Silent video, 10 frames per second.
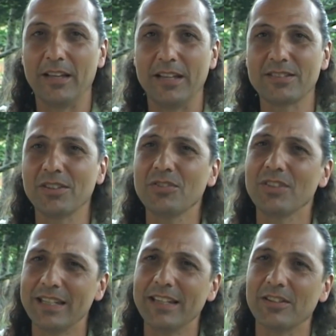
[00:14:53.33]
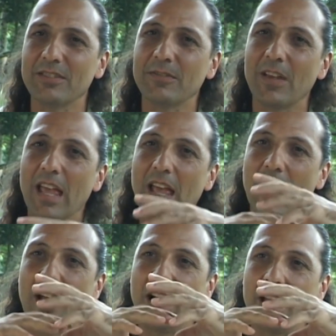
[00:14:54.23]
I started to think of
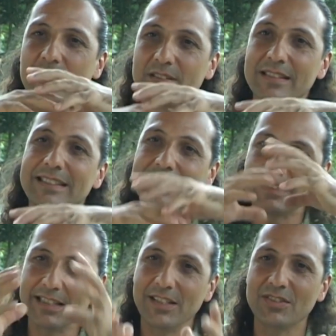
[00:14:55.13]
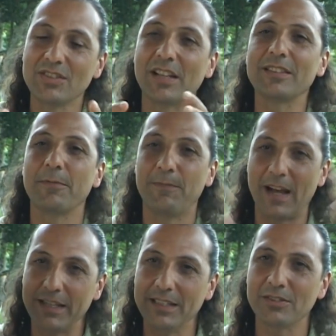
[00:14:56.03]
as things not
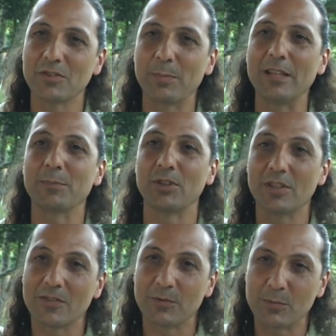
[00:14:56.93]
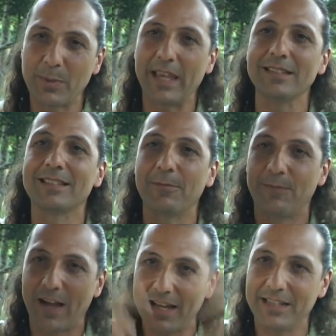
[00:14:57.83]
defining the space, but the space
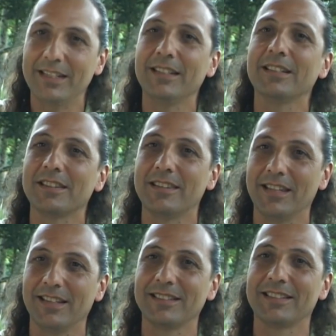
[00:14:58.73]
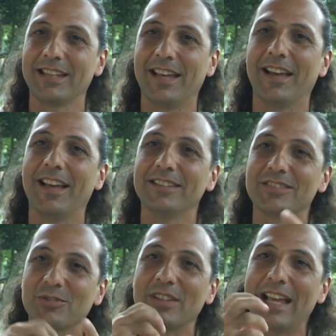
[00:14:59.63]
defining the things. Yeah, and
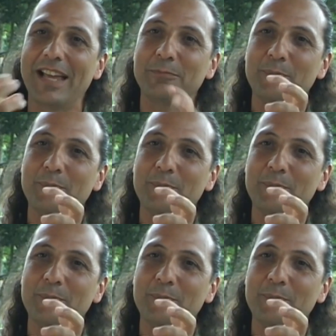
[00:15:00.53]
so that